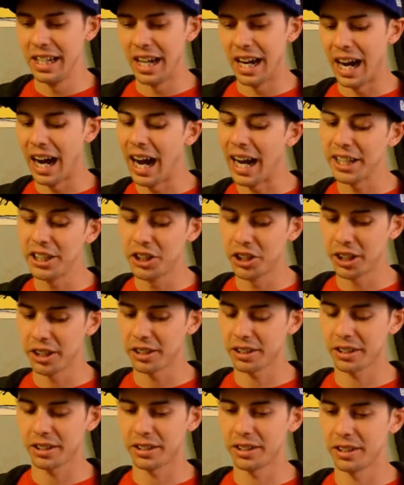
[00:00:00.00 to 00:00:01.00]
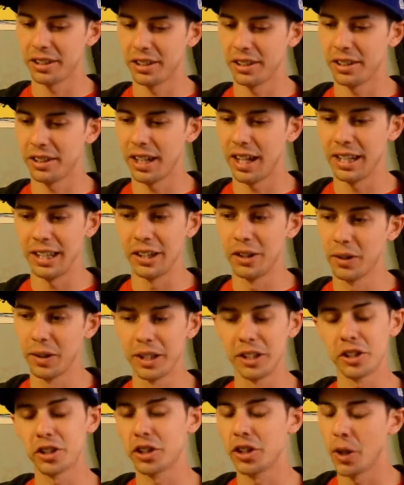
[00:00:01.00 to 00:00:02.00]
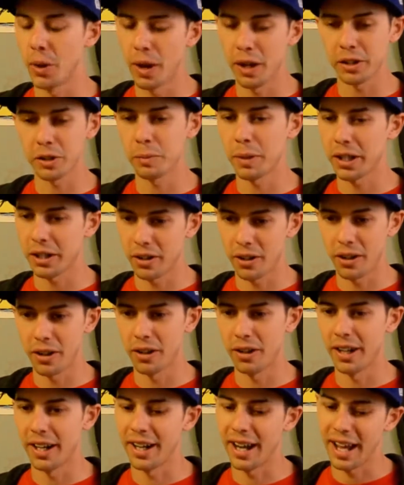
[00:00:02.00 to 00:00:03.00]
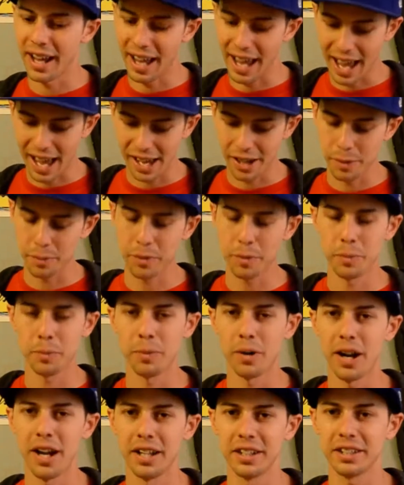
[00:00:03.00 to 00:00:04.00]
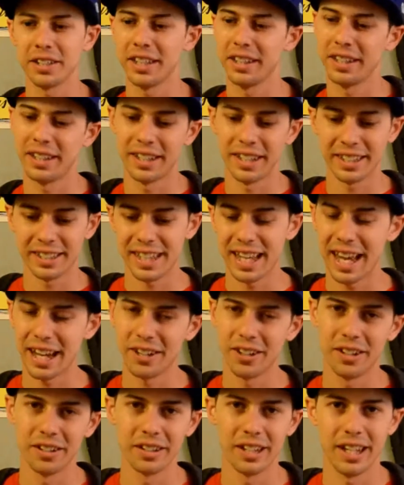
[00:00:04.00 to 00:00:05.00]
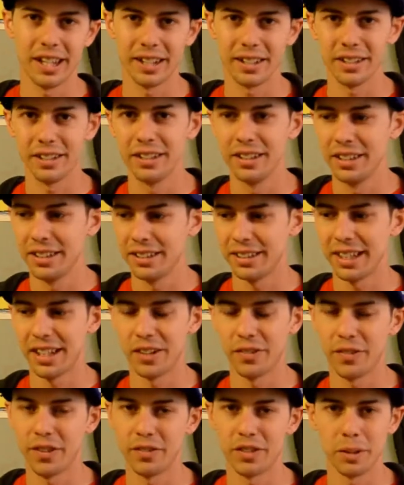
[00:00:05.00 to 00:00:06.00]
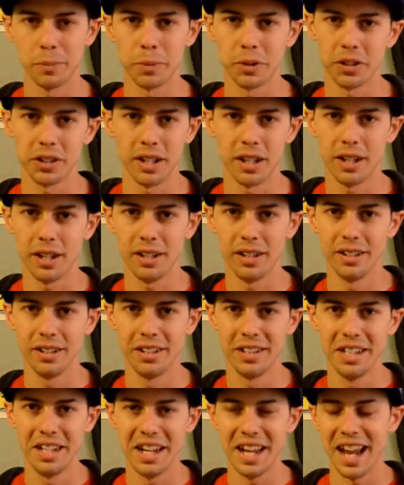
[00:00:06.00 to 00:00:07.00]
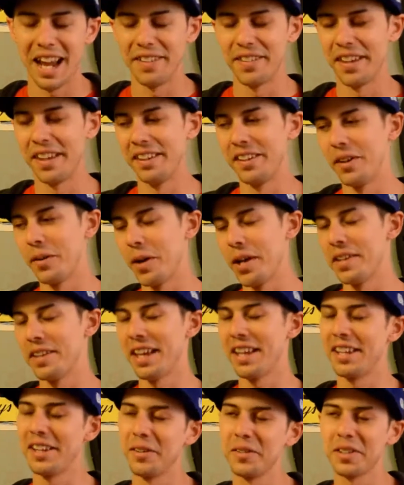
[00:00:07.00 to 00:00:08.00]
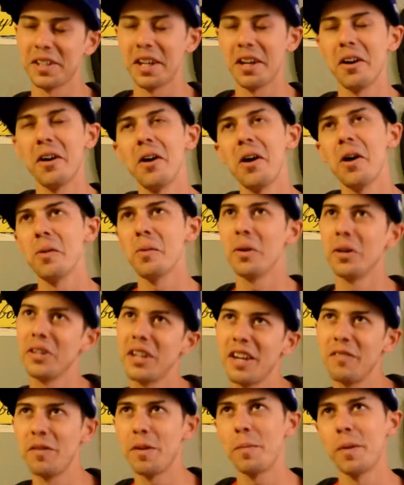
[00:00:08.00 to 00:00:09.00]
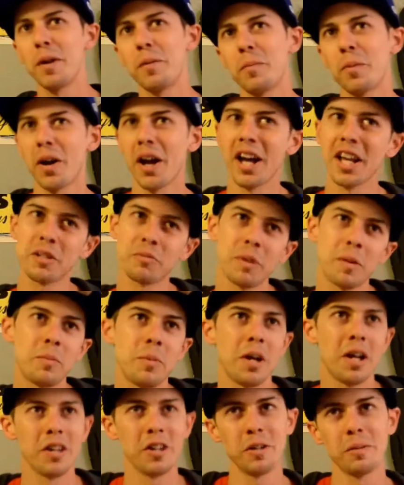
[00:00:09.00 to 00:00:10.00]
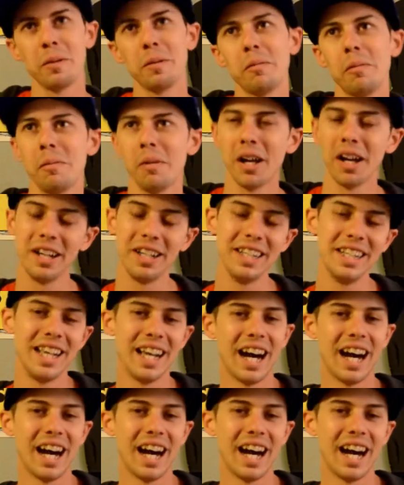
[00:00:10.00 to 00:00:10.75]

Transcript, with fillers: I just I literally just go out to my car and I add up the price and then I tack on like 10 or 15 percent. And then they'll and then they'll say, "Oh, well, give me a better price, my brother." Blah blah blah.